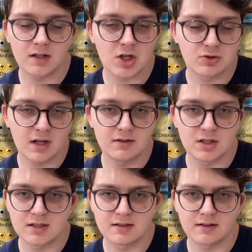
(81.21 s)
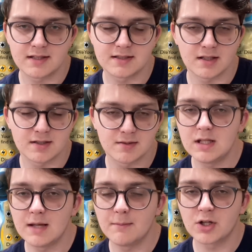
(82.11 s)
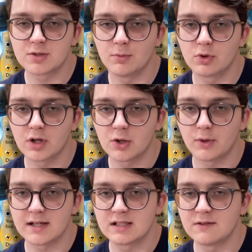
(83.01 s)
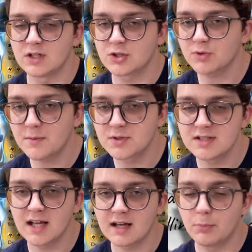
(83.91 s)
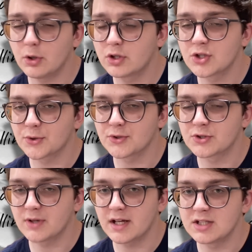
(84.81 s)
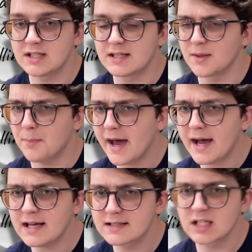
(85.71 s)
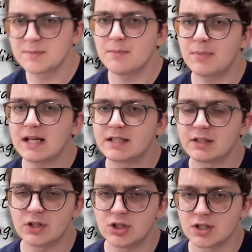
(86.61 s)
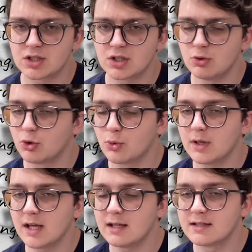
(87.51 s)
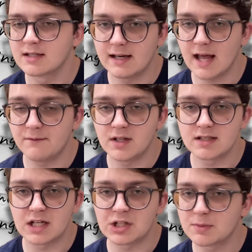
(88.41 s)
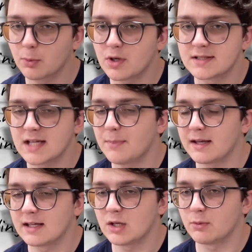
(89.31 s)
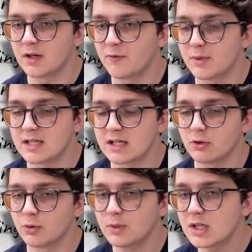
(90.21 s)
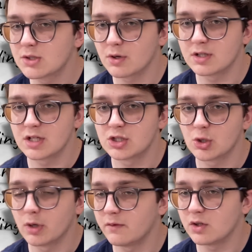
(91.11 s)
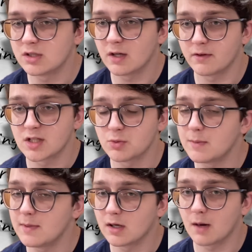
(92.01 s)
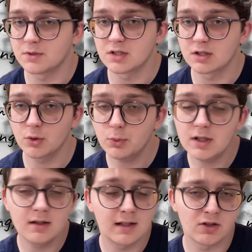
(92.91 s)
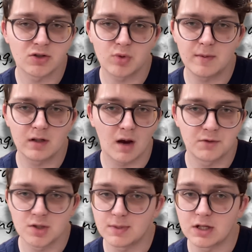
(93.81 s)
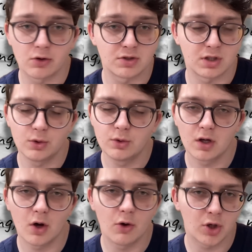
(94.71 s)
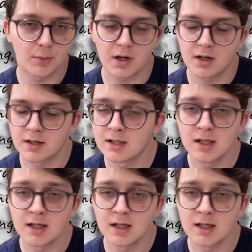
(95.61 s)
Luxray just lets us be a much more aggressive disruption deck. Bird Control strategy in the past has been basically just to create an advantageous board state by getting rid of particular resources, so one of your different sweeping options could win, and those sweeping options being Ursaluna, Ogerpon,